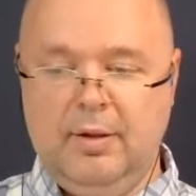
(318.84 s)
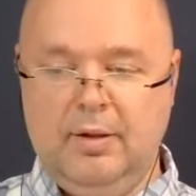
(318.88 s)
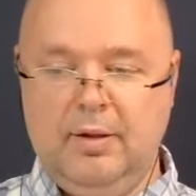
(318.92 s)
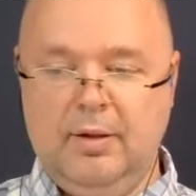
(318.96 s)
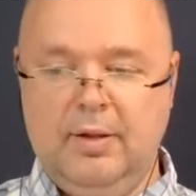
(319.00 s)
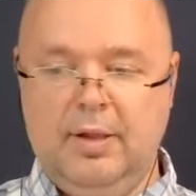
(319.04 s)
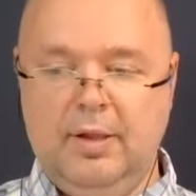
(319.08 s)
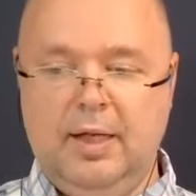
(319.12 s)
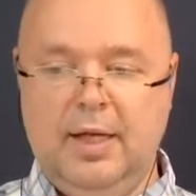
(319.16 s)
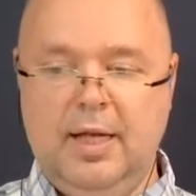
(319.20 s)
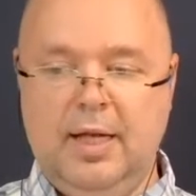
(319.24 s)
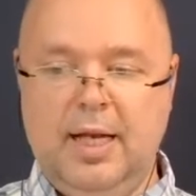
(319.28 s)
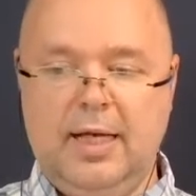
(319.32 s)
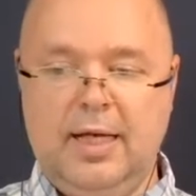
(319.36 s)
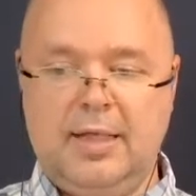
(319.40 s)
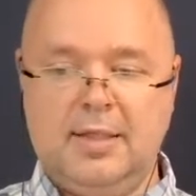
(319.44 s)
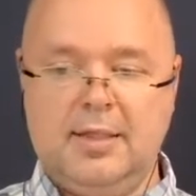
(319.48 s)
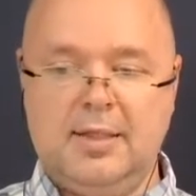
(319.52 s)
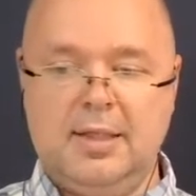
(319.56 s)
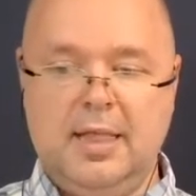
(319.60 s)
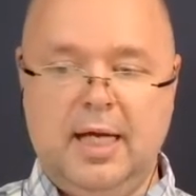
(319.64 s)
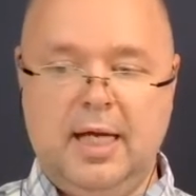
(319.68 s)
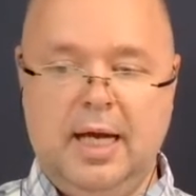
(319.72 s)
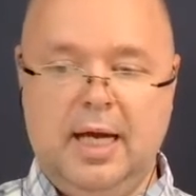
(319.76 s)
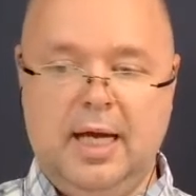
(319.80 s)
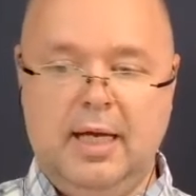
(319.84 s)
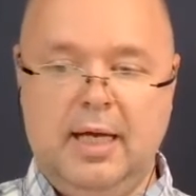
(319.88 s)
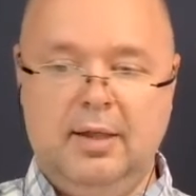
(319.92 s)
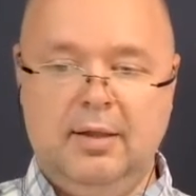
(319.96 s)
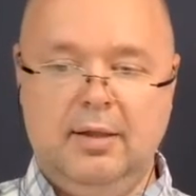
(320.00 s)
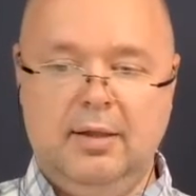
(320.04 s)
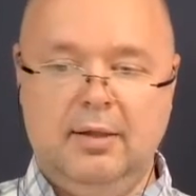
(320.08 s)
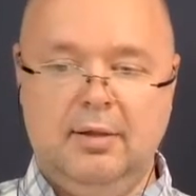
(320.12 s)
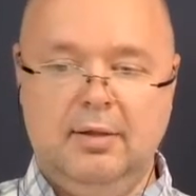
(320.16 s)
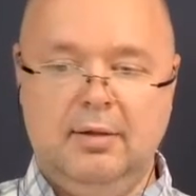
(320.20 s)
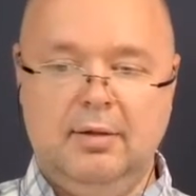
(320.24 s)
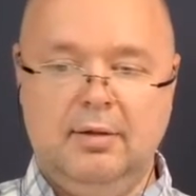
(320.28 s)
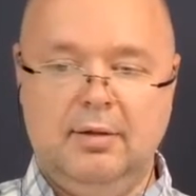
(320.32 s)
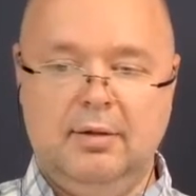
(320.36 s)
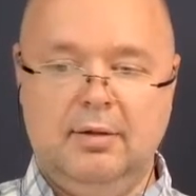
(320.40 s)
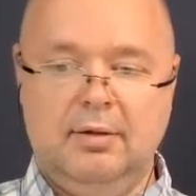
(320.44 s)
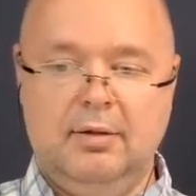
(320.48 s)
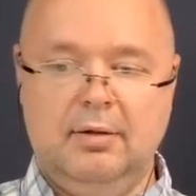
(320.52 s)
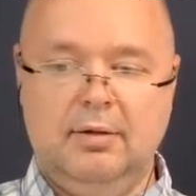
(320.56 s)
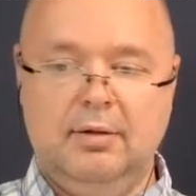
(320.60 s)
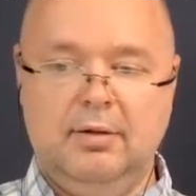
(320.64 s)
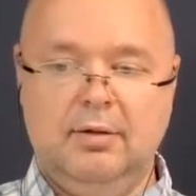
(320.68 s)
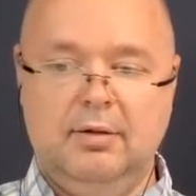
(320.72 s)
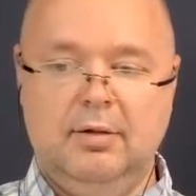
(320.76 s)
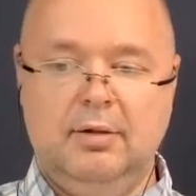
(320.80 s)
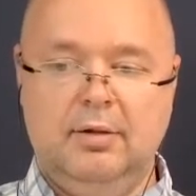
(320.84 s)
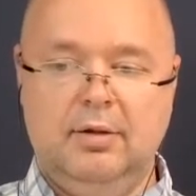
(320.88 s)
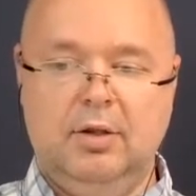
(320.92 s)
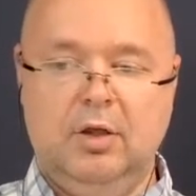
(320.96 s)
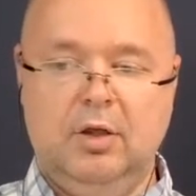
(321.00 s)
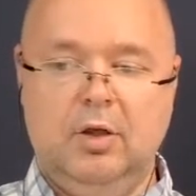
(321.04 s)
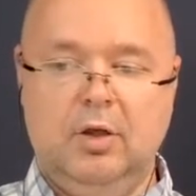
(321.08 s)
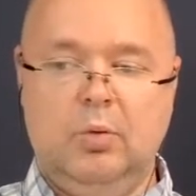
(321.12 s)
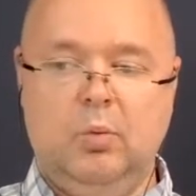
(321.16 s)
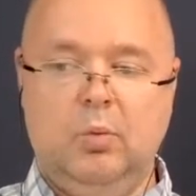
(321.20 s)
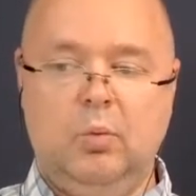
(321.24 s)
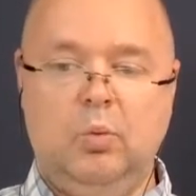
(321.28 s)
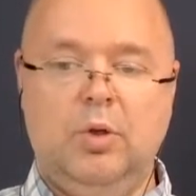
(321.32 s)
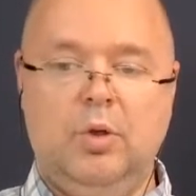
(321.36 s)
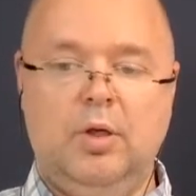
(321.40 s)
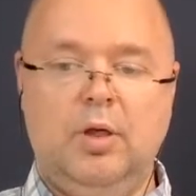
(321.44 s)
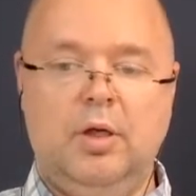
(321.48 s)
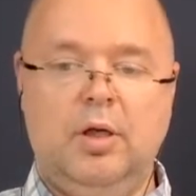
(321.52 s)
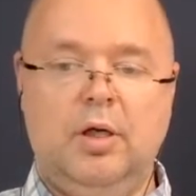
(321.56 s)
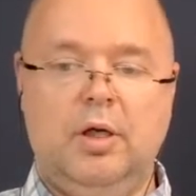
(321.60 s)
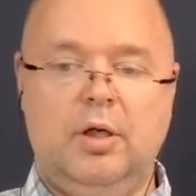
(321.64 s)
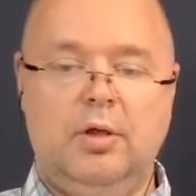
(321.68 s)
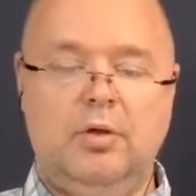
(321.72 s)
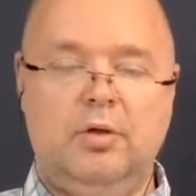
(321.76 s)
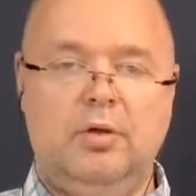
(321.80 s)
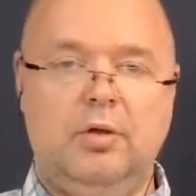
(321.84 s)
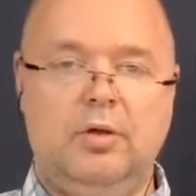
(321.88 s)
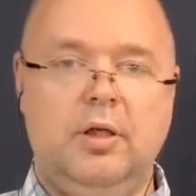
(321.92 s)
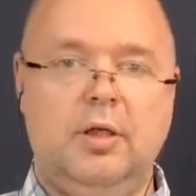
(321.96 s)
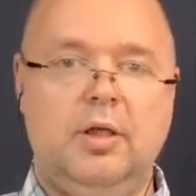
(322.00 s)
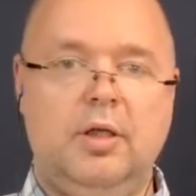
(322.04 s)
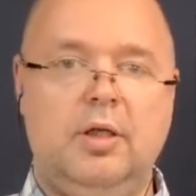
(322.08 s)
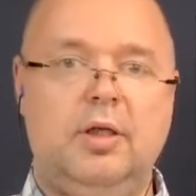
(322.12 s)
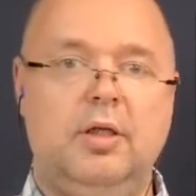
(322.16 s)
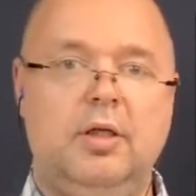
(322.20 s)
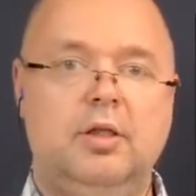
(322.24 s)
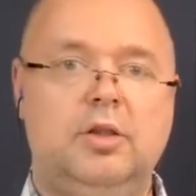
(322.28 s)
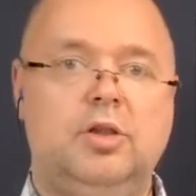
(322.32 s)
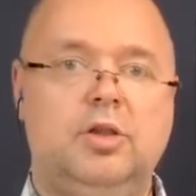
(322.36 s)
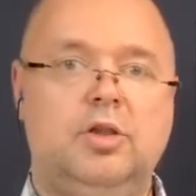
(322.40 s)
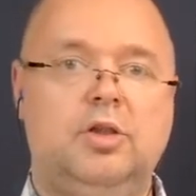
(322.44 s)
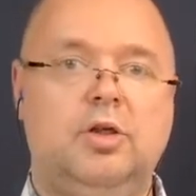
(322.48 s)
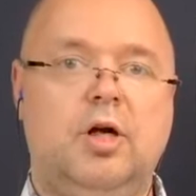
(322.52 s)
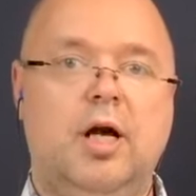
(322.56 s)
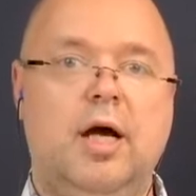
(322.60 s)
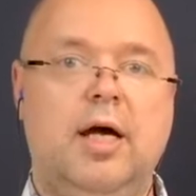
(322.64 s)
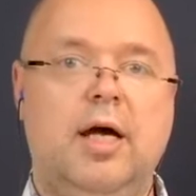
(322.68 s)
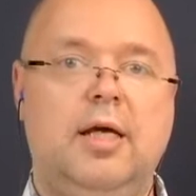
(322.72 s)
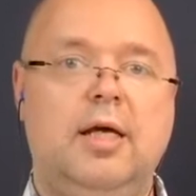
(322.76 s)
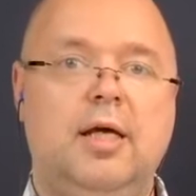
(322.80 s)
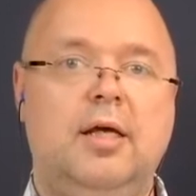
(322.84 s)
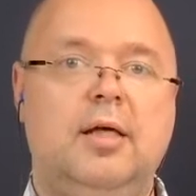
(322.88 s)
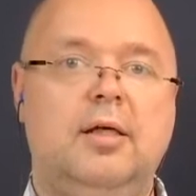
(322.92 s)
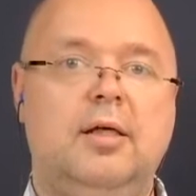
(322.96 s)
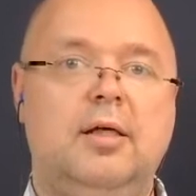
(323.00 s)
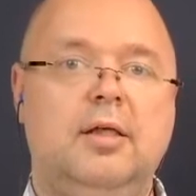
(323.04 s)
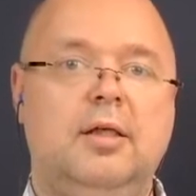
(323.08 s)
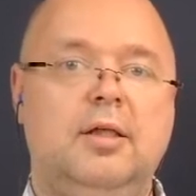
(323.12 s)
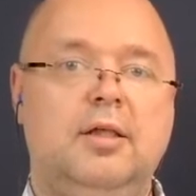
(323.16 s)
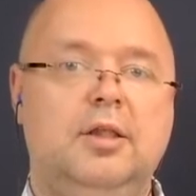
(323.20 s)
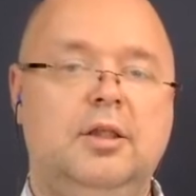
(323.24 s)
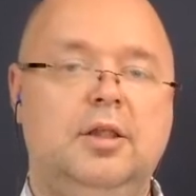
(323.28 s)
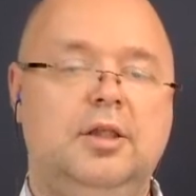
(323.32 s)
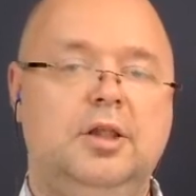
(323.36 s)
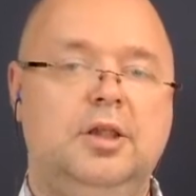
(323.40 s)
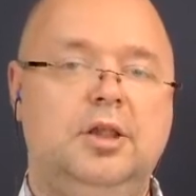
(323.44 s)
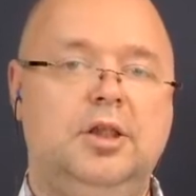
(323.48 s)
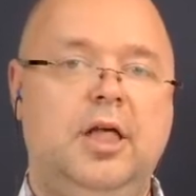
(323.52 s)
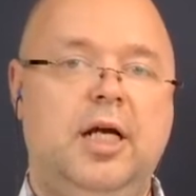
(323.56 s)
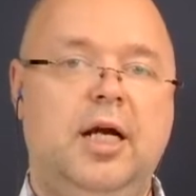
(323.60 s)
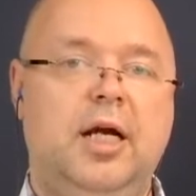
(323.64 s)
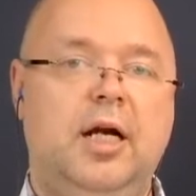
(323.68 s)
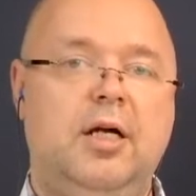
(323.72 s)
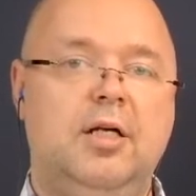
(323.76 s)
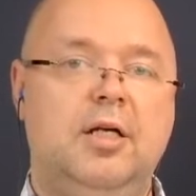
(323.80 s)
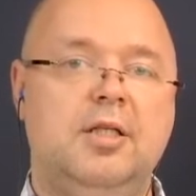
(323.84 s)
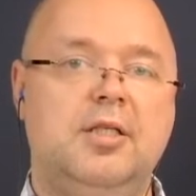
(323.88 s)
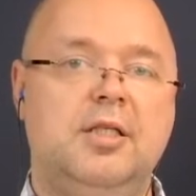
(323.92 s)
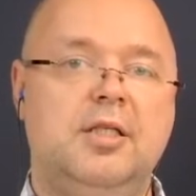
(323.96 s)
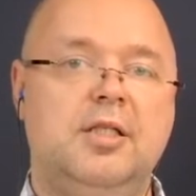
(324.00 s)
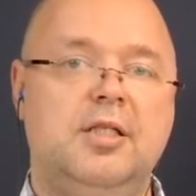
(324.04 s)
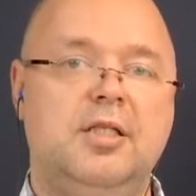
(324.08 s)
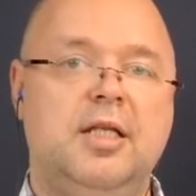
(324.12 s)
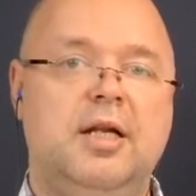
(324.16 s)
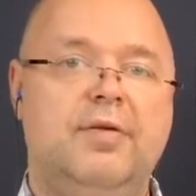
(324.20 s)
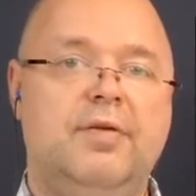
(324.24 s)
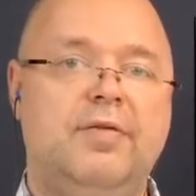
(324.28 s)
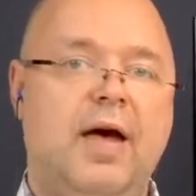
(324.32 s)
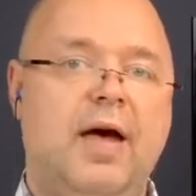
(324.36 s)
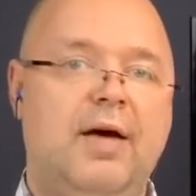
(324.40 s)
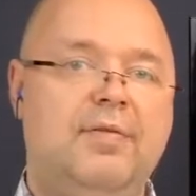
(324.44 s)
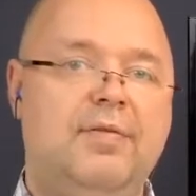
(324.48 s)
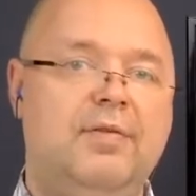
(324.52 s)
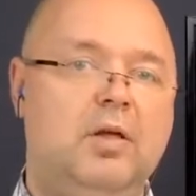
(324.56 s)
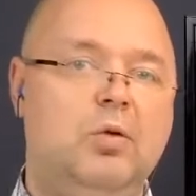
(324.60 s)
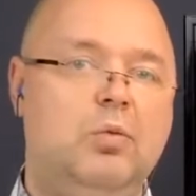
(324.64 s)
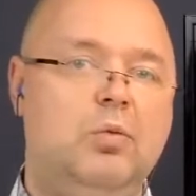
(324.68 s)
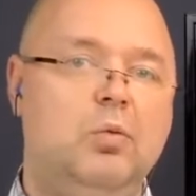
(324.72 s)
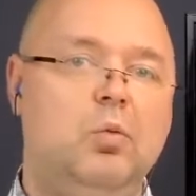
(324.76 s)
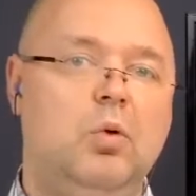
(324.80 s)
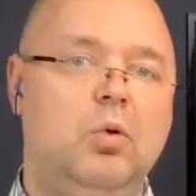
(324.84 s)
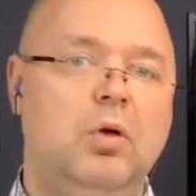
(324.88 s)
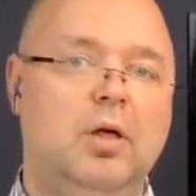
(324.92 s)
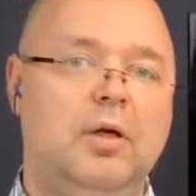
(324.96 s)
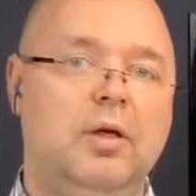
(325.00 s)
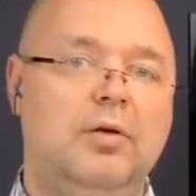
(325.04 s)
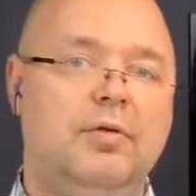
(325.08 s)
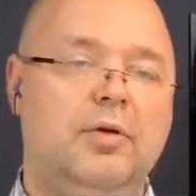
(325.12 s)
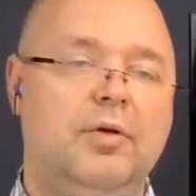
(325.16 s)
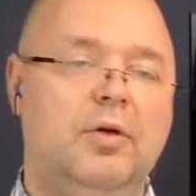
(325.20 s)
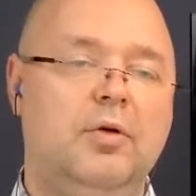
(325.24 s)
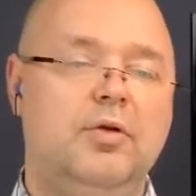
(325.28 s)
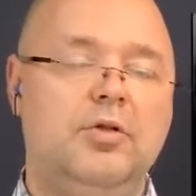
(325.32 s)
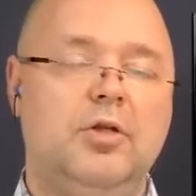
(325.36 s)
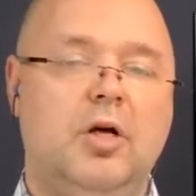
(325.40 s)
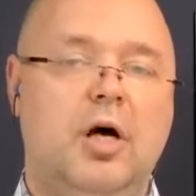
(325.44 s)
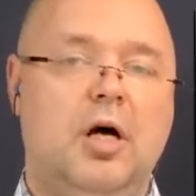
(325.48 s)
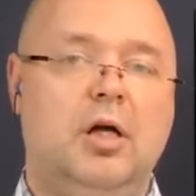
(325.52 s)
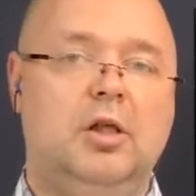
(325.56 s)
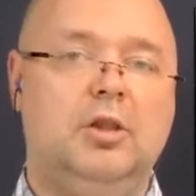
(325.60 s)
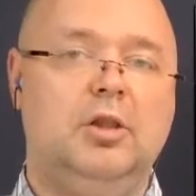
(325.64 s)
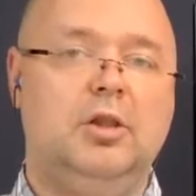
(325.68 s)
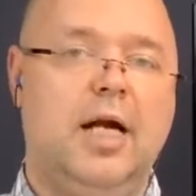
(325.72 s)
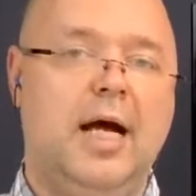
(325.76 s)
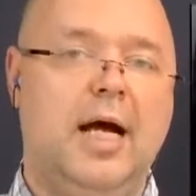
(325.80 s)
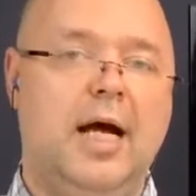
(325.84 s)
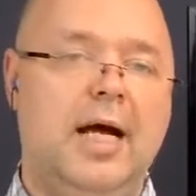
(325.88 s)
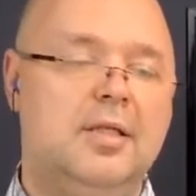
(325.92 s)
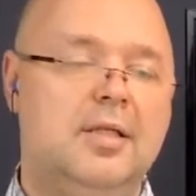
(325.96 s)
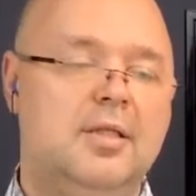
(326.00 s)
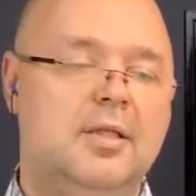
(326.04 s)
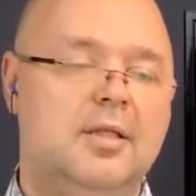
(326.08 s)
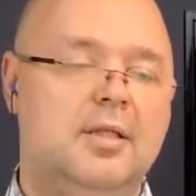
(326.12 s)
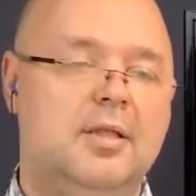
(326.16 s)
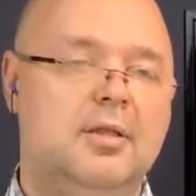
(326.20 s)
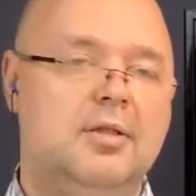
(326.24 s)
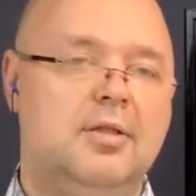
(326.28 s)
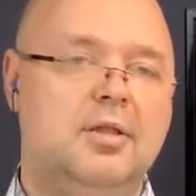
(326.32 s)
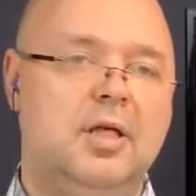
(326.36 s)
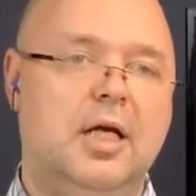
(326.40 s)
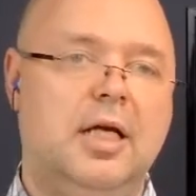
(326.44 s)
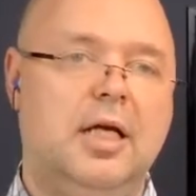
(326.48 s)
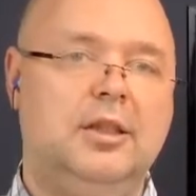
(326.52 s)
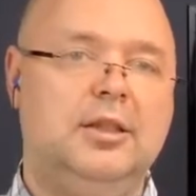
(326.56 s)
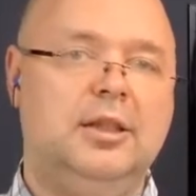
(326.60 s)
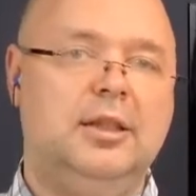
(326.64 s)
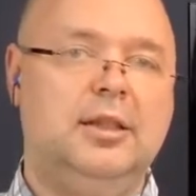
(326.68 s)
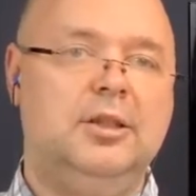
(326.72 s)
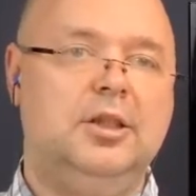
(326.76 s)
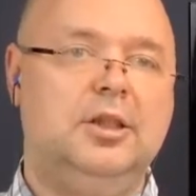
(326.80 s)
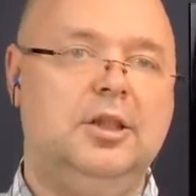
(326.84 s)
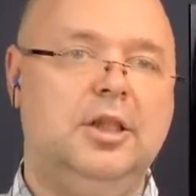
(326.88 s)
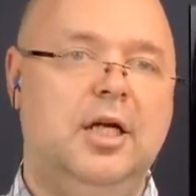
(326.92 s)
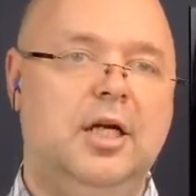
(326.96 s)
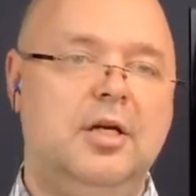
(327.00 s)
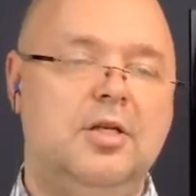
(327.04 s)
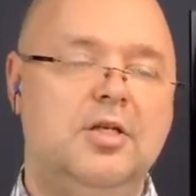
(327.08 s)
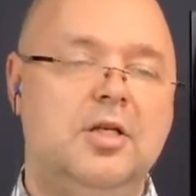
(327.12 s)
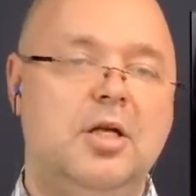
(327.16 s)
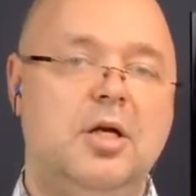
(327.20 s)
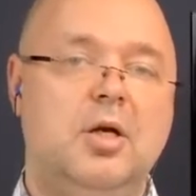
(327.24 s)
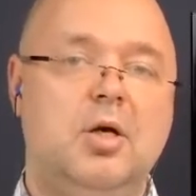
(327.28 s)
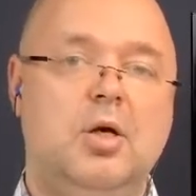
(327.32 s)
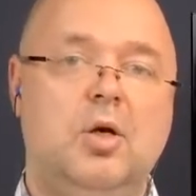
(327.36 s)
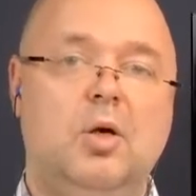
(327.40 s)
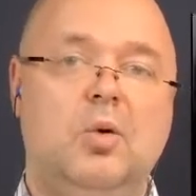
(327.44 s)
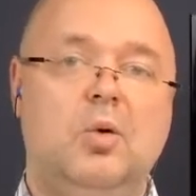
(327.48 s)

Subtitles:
the next day, your 100 strike shares, instead of having one of those contracts, so I said shares,